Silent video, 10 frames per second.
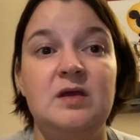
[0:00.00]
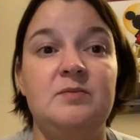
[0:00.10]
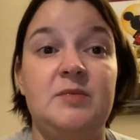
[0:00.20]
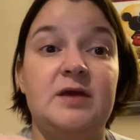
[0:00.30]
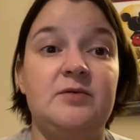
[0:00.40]

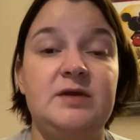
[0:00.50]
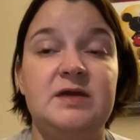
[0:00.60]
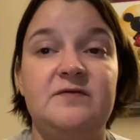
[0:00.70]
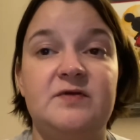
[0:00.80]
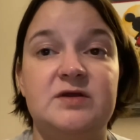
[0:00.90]
But yeah, we did
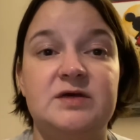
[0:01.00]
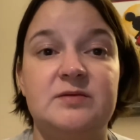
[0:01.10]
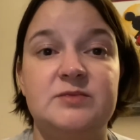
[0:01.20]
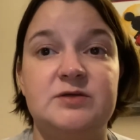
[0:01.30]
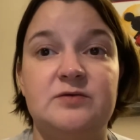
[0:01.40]
have a good time.
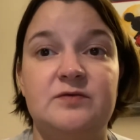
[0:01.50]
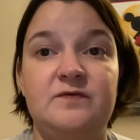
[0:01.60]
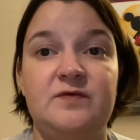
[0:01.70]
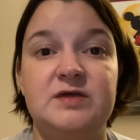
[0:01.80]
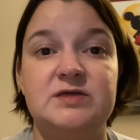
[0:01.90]
So if
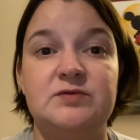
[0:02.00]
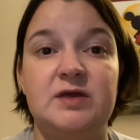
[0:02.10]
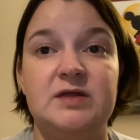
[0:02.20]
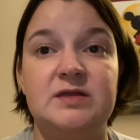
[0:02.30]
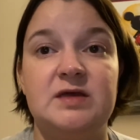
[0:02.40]
we can swing
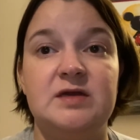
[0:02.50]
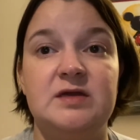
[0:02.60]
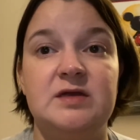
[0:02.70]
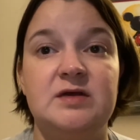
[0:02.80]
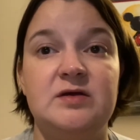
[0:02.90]
it, then
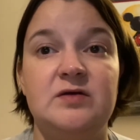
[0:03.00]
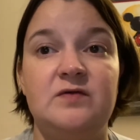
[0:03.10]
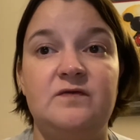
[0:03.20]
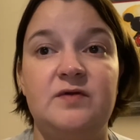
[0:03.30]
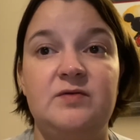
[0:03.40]

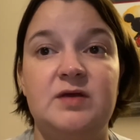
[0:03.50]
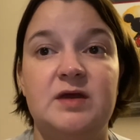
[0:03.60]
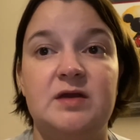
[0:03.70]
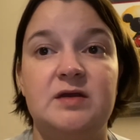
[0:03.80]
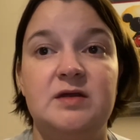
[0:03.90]
hopefully we
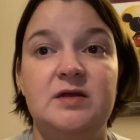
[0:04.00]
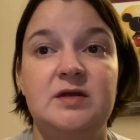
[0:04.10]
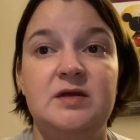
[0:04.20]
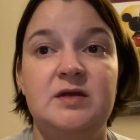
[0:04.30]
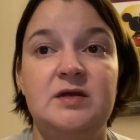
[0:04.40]
can.
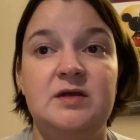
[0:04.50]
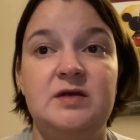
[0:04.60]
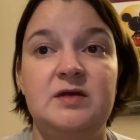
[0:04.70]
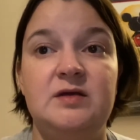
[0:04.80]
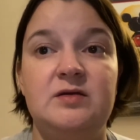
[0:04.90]

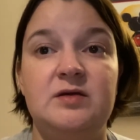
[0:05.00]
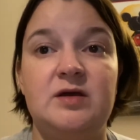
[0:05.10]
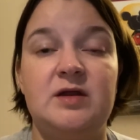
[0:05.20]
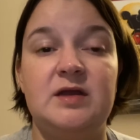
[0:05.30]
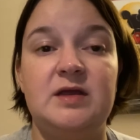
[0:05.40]

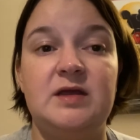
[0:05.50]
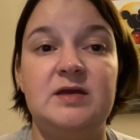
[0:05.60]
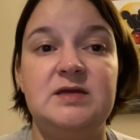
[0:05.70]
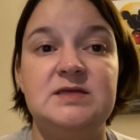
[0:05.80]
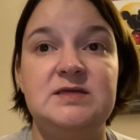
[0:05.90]
Gotta get
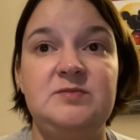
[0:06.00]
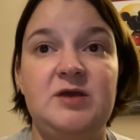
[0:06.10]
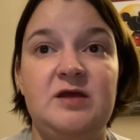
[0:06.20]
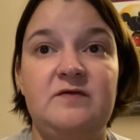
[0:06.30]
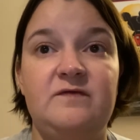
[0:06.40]
Disney
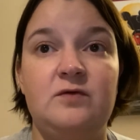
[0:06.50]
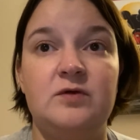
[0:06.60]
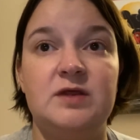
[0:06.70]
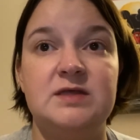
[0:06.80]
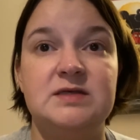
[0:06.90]
paid for.
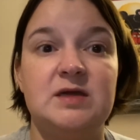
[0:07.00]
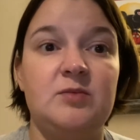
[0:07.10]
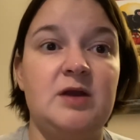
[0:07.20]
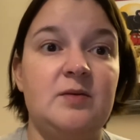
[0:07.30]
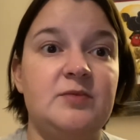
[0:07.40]
That's
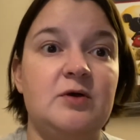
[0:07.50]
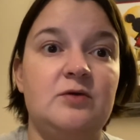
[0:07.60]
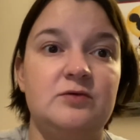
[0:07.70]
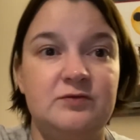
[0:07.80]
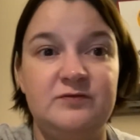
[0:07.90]
coming up
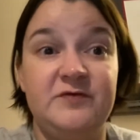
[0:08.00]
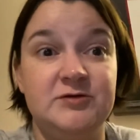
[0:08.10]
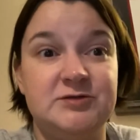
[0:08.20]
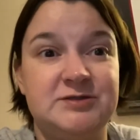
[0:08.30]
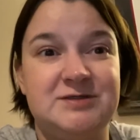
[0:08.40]
though
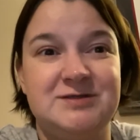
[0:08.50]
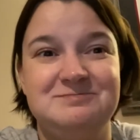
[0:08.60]
first.